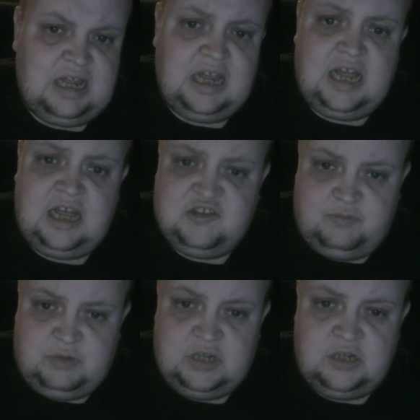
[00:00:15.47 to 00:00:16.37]
as
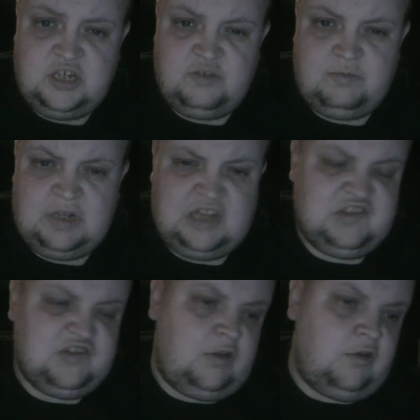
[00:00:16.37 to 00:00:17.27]
per usual, I'll
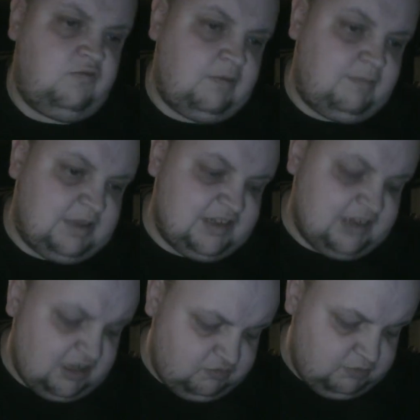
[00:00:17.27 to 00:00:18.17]
start off with the
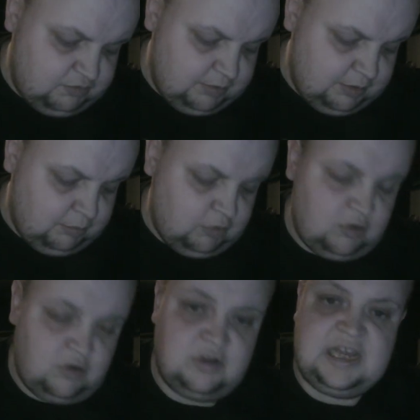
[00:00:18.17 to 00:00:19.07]
detachment
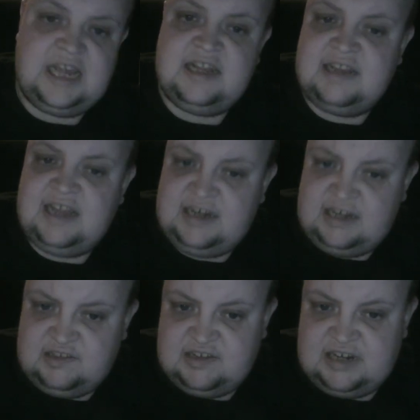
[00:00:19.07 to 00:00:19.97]
rule, then
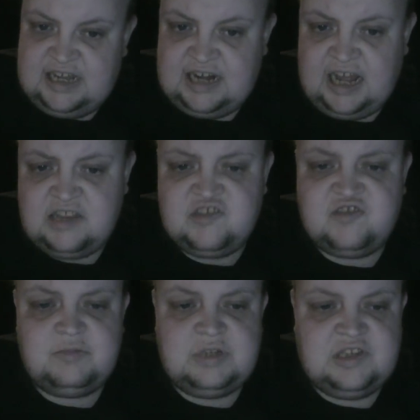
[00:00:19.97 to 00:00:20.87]
into the
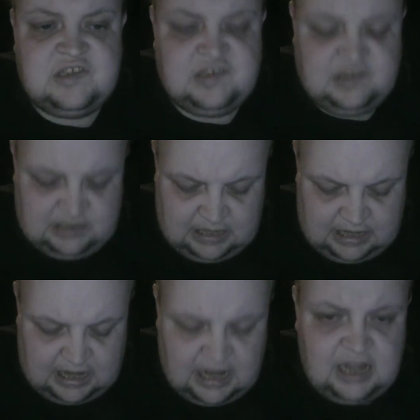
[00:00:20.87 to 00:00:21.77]
enhancements,
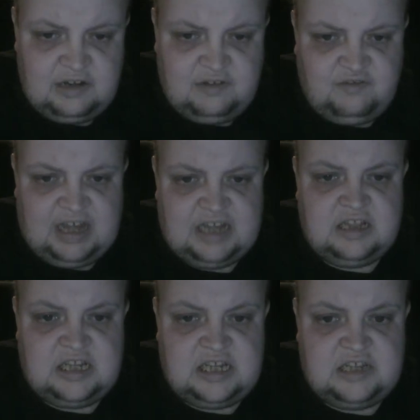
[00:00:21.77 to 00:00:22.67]
and
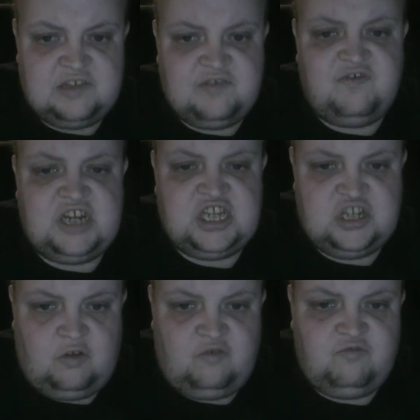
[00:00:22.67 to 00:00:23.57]
finally finishing
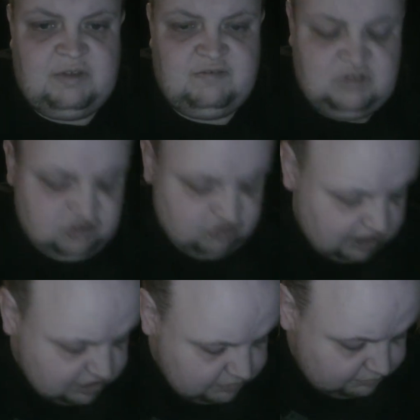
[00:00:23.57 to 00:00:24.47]
off with the
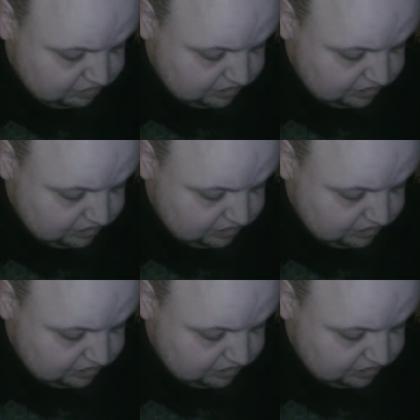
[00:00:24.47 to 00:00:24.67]
stratagems.